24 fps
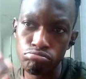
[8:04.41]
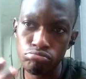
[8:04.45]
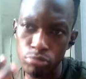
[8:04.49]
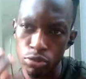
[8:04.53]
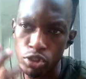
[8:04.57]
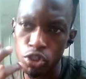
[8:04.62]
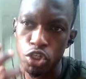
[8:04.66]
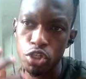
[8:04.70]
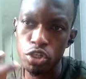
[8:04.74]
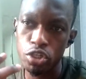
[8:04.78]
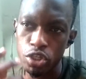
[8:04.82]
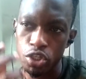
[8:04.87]

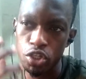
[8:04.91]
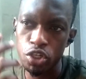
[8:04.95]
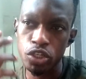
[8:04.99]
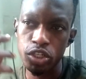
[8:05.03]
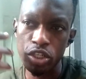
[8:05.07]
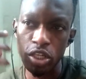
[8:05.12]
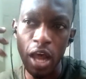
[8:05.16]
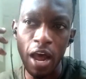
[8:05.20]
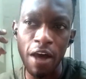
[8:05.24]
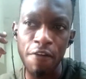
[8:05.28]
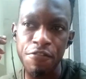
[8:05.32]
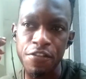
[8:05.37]
Just
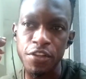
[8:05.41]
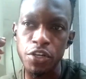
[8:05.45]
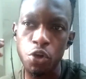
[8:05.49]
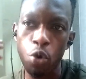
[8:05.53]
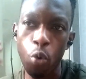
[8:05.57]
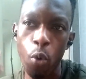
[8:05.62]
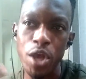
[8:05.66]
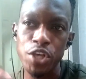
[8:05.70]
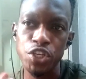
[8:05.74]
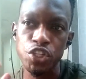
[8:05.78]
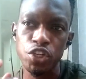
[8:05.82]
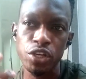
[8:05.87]
have the
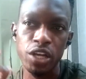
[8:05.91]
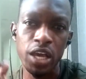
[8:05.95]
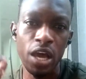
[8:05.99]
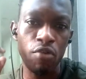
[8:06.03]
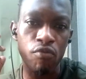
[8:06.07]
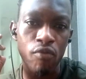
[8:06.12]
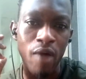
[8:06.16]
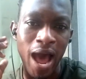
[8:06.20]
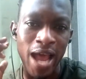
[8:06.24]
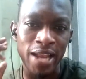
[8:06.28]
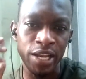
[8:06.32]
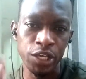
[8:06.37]
questionnaire
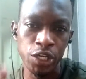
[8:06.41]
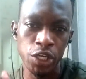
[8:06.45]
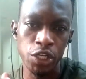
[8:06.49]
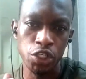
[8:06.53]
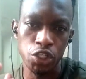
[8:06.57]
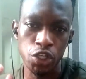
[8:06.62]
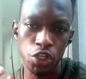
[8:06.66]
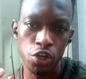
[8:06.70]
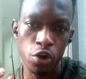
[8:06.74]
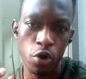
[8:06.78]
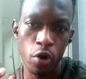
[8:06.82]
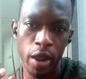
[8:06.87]
running
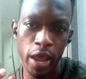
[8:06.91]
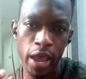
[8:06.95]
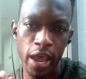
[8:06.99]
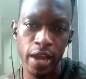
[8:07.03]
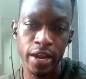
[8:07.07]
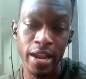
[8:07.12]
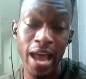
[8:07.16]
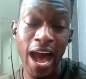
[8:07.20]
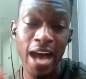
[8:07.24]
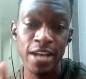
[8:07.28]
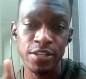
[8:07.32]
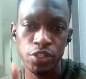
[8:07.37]
into your
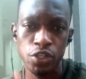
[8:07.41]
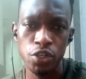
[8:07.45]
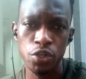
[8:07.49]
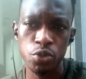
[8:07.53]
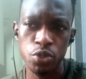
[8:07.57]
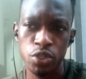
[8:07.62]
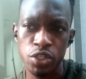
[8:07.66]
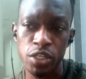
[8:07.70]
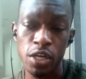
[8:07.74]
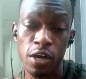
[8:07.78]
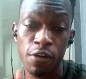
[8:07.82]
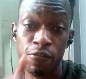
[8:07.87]
head. Ask
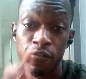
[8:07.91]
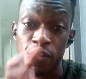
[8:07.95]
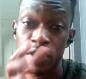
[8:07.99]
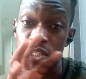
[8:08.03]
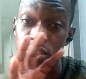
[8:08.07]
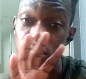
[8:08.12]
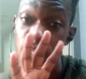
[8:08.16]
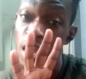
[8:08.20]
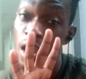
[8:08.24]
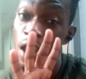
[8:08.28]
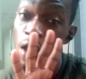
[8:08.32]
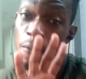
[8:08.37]
yourself
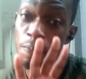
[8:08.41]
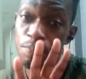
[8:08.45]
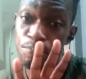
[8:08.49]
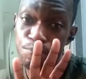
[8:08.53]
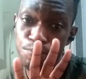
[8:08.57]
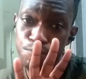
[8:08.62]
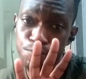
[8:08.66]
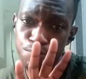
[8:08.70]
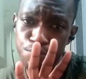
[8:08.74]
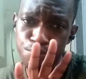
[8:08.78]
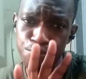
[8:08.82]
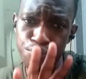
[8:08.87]
this
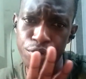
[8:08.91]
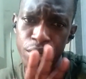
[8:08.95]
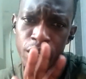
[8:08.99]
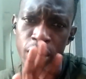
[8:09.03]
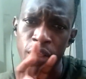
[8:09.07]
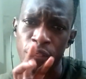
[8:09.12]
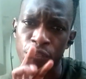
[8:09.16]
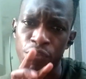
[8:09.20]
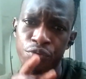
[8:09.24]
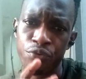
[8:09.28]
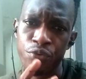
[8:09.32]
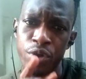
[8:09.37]
pretty
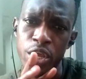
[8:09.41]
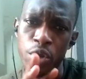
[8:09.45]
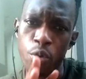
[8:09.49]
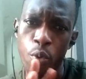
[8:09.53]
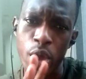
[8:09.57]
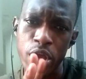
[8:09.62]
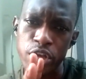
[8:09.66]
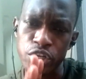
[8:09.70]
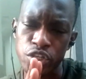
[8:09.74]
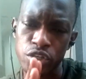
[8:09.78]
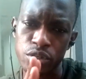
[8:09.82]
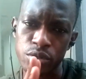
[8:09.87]
3
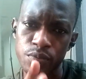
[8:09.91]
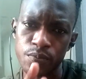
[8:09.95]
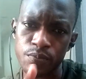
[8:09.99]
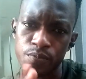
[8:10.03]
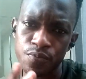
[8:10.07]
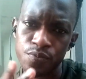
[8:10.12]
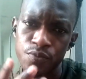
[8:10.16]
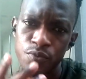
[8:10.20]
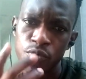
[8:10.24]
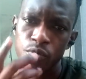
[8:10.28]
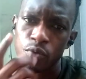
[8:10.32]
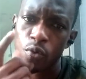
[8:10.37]
questions.
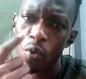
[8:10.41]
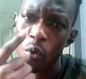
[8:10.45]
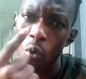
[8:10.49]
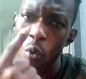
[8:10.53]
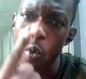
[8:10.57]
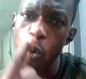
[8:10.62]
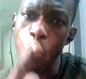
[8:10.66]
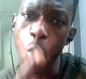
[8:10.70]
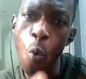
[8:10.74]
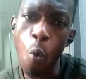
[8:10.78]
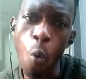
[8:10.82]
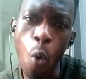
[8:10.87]

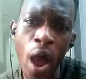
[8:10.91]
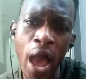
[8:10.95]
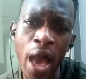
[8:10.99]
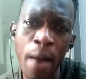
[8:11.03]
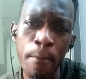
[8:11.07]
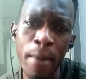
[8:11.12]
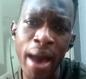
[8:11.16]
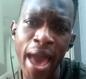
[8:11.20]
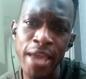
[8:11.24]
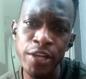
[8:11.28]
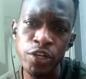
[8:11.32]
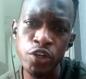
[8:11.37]
Why am
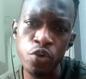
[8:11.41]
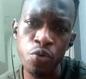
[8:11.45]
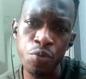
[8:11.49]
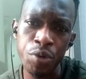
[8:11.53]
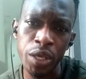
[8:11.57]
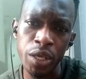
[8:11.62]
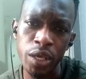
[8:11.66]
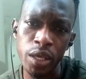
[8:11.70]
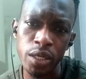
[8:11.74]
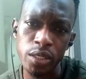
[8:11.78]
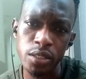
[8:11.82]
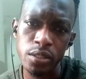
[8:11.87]
I
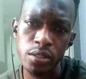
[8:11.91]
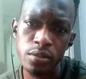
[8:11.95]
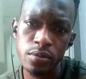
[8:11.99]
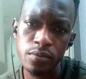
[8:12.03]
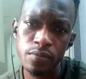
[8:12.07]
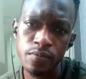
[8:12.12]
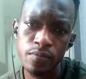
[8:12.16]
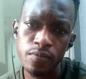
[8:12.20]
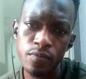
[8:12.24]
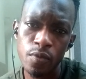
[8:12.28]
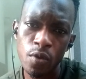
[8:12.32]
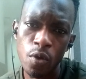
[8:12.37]
doing it?
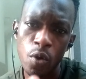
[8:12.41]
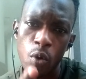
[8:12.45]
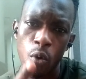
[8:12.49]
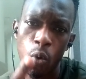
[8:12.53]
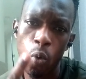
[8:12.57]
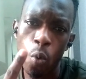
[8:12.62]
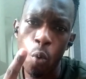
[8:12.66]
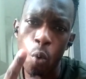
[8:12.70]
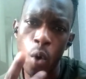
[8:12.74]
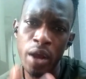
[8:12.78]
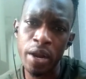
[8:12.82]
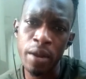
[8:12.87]

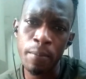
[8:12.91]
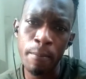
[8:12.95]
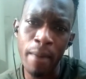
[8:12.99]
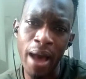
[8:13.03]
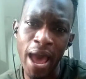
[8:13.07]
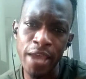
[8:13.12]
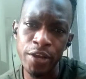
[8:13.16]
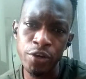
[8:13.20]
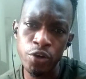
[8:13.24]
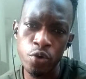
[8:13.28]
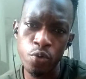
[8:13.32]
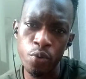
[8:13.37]
What am
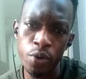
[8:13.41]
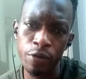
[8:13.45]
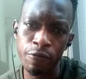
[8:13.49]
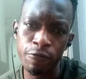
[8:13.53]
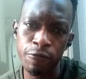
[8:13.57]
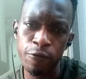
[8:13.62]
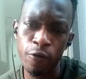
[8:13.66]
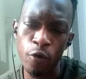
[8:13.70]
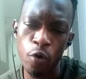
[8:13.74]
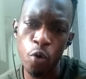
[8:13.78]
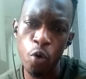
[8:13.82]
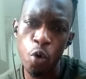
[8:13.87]
I doing
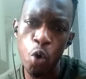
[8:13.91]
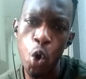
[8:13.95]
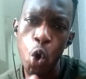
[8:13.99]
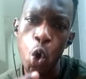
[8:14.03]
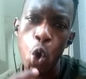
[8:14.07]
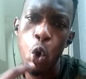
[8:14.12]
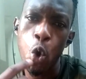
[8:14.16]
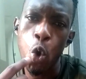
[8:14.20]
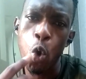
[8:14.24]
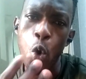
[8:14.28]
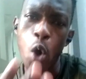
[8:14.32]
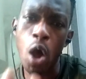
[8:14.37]
for?
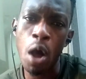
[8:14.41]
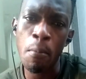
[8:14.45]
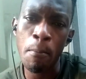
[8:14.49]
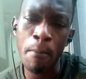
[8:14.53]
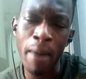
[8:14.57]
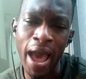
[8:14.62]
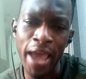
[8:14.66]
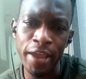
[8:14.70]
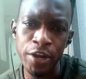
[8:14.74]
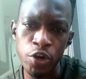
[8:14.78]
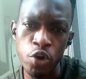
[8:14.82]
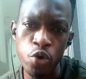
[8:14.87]
Who am
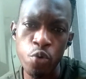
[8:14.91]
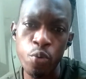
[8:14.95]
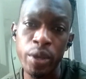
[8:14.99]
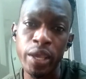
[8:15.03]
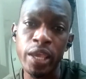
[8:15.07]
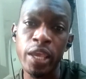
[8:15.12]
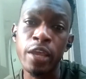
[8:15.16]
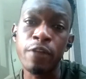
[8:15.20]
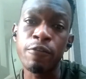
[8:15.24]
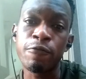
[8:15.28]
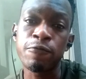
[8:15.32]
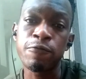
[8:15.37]
I
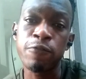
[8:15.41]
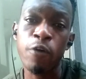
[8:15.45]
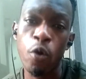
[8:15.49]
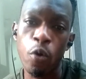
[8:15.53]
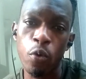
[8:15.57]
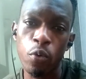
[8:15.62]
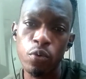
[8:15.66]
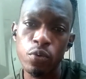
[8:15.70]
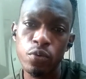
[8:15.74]
doing it for?